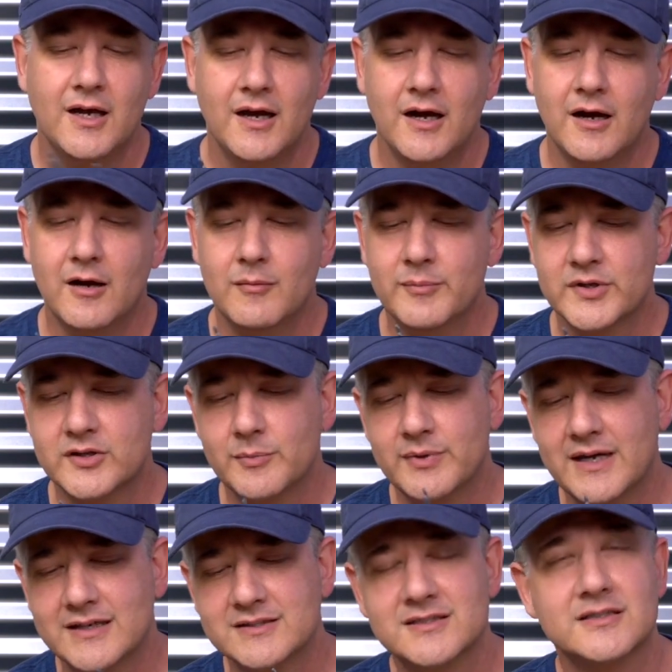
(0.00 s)
But the
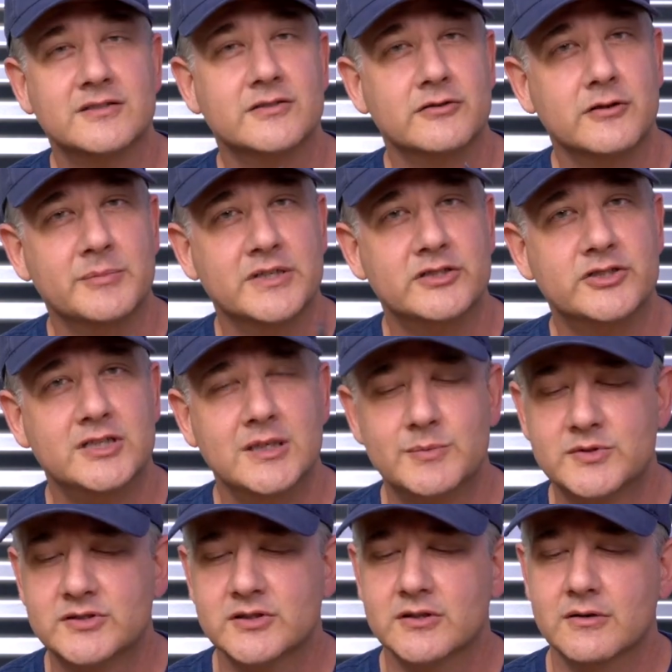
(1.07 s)
plastic's a little bit cheap,
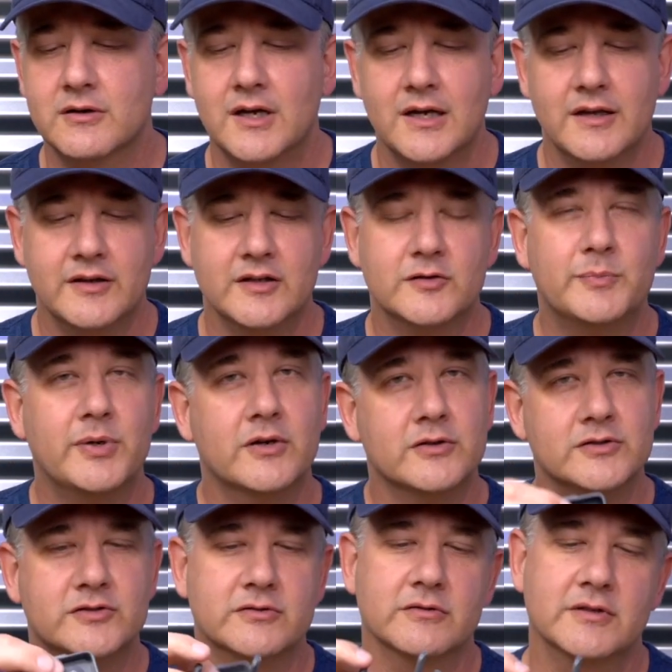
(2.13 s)
so these
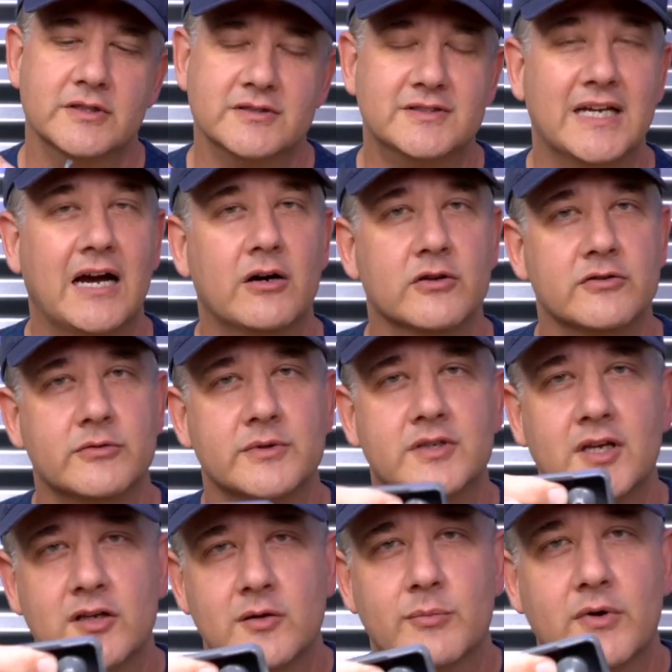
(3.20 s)
posts or these dowels will
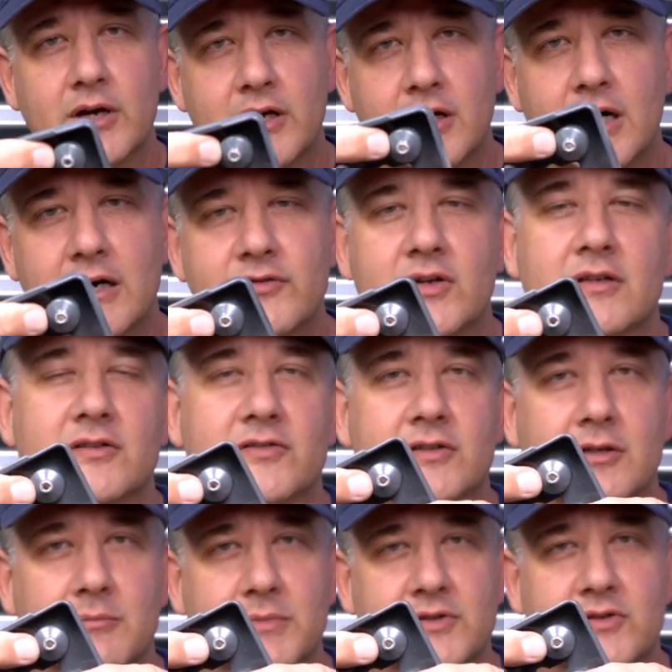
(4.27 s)
tend to break off. You can see
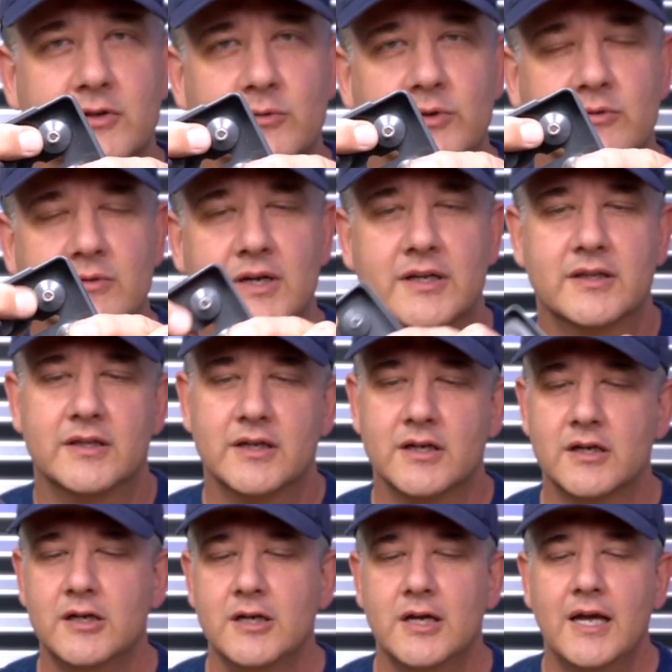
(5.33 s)
I'm missing one right there.